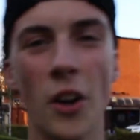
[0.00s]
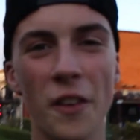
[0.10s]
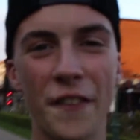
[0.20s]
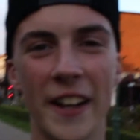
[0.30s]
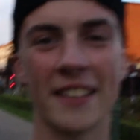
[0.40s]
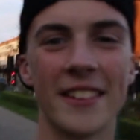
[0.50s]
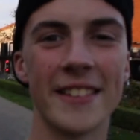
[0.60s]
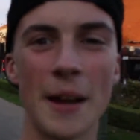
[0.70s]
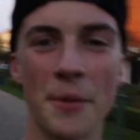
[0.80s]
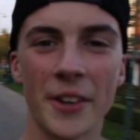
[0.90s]
Who thinks that
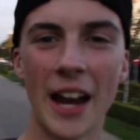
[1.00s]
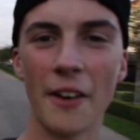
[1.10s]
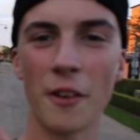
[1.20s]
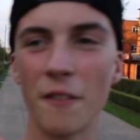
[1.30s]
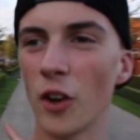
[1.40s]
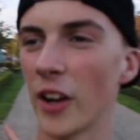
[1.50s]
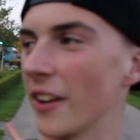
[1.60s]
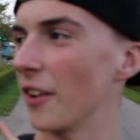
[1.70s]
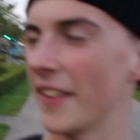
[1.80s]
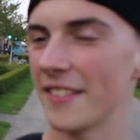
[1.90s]
James should carry on
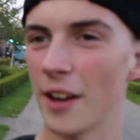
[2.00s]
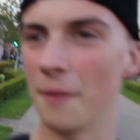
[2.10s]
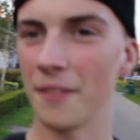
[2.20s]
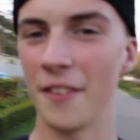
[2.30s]
vlogging on his um,